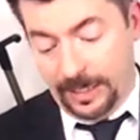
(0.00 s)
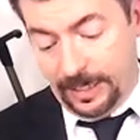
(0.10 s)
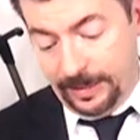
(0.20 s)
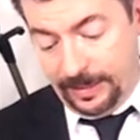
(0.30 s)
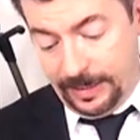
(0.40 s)

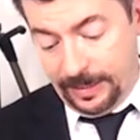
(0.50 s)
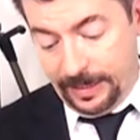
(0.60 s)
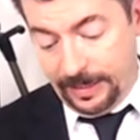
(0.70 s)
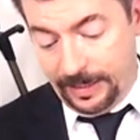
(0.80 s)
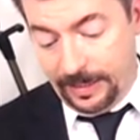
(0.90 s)
I think
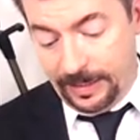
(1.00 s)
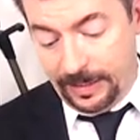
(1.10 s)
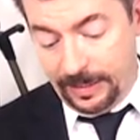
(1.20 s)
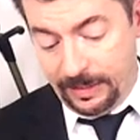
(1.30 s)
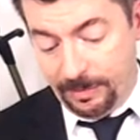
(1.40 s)
that
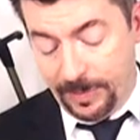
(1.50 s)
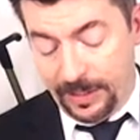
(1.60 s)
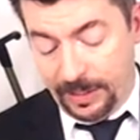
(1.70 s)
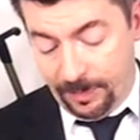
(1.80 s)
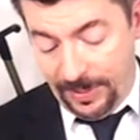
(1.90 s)

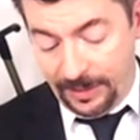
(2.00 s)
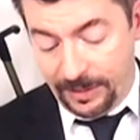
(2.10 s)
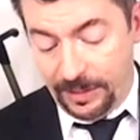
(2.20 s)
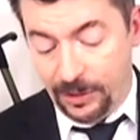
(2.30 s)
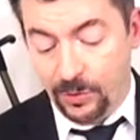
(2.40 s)
by
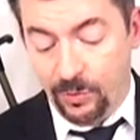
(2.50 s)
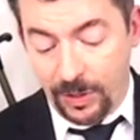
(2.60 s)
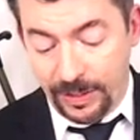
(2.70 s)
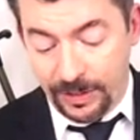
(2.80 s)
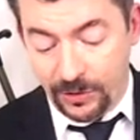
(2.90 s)
abandoning your
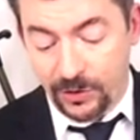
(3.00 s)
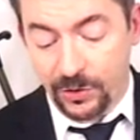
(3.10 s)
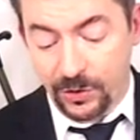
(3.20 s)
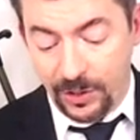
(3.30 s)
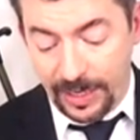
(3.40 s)
rights
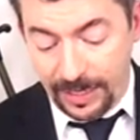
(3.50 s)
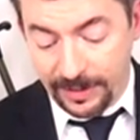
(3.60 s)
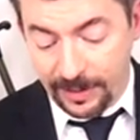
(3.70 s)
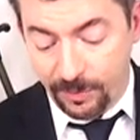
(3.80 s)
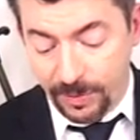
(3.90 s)
to the
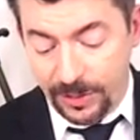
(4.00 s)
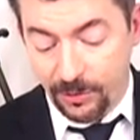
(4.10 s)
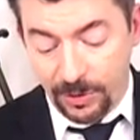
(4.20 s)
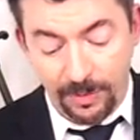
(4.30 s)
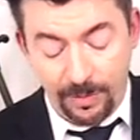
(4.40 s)
SSP
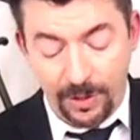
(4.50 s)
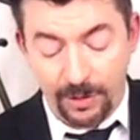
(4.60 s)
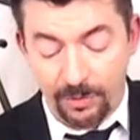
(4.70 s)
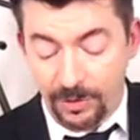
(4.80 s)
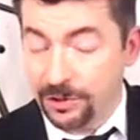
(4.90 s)
trademark,
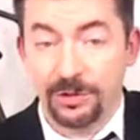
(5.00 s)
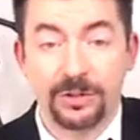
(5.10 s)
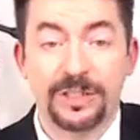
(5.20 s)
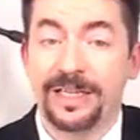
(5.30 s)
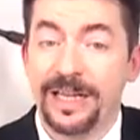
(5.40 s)
which you
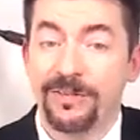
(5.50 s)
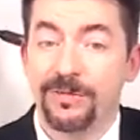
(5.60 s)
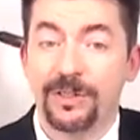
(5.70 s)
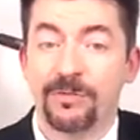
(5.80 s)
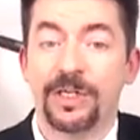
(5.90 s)
didn't have
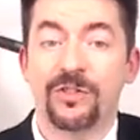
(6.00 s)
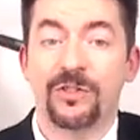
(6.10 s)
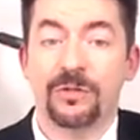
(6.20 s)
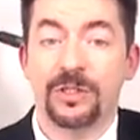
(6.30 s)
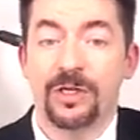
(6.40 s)
any rights to it,